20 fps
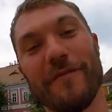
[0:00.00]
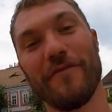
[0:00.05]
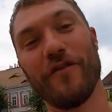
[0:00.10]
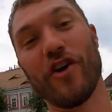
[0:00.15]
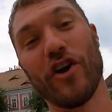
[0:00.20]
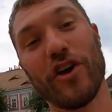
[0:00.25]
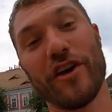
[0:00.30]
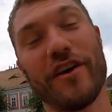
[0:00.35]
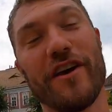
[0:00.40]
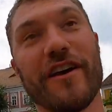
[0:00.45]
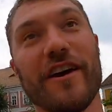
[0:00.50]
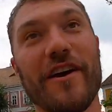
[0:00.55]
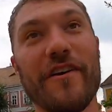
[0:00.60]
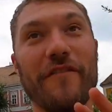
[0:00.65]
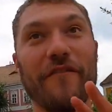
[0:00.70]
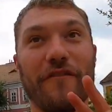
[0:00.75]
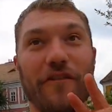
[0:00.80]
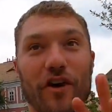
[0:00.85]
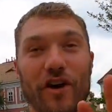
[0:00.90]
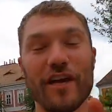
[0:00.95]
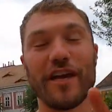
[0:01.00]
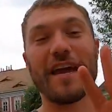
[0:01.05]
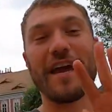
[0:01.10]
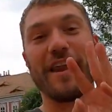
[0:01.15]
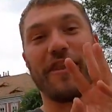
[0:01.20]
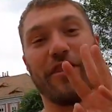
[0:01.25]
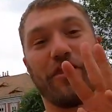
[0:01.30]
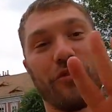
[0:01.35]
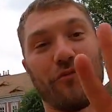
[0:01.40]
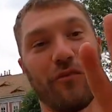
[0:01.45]
about Boyk. Boyk
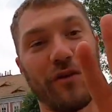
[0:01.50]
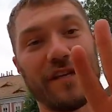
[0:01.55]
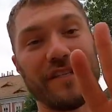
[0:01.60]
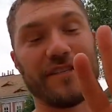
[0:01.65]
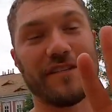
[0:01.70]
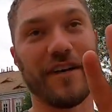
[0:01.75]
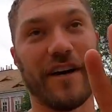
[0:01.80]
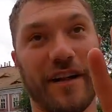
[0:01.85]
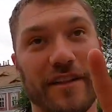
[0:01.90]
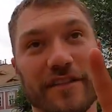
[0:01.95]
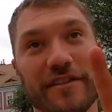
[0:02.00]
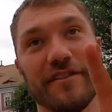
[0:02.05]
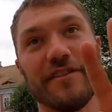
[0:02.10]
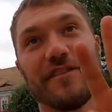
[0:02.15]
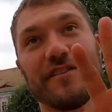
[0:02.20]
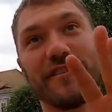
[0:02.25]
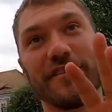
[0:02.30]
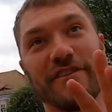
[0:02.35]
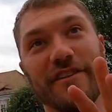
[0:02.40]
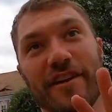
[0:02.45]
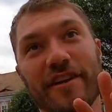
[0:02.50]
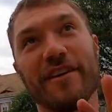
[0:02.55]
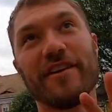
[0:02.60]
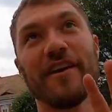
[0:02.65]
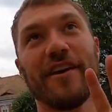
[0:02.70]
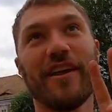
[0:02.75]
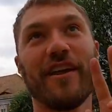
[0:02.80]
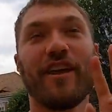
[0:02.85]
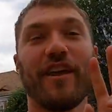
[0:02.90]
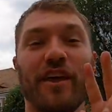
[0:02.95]
had three sons.
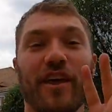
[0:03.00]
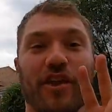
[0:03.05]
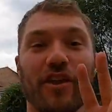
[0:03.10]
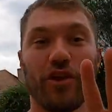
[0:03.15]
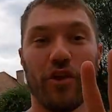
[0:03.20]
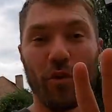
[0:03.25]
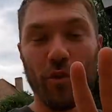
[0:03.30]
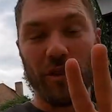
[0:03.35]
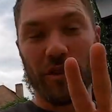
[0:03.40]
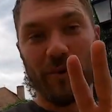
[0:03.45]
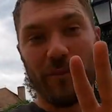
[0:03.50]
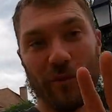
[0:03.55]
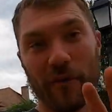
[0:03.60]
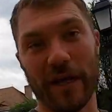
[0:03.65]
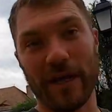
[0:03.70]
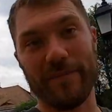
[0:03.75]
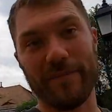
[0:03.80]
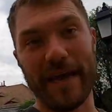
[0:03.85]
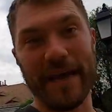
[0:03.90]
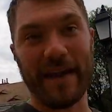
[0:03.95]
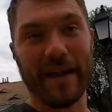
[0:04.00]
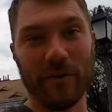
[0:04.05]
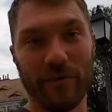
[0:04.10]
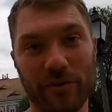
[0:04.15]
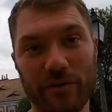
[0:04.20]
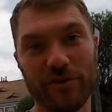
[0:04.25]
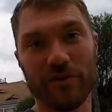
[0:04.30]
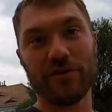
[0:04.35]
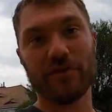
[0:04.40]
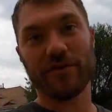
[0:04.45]
Two of them were named
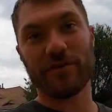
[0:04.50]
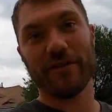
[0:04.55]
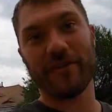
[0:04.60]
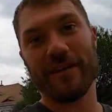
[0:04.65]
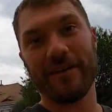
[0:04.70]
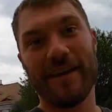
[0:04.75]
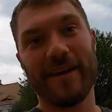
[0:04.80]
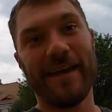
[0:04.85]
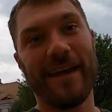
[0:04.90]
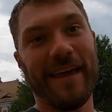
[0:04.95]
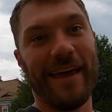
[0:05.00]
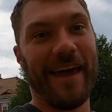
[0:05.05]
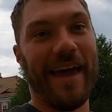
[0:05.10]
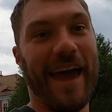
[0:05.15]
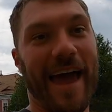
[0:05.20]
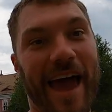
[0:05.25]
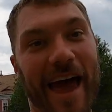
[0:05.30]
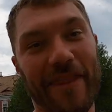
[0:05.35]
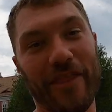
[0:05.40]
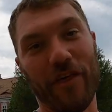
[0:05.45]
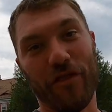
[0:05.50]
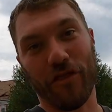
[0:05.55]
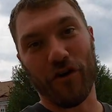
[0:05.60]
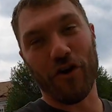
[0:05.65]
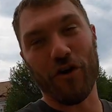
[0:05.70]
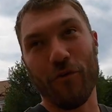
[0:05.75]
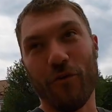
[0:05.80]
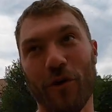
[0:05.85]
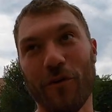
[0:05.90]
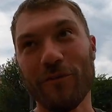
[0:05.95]
Janos, and the
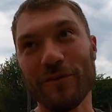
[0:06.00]
third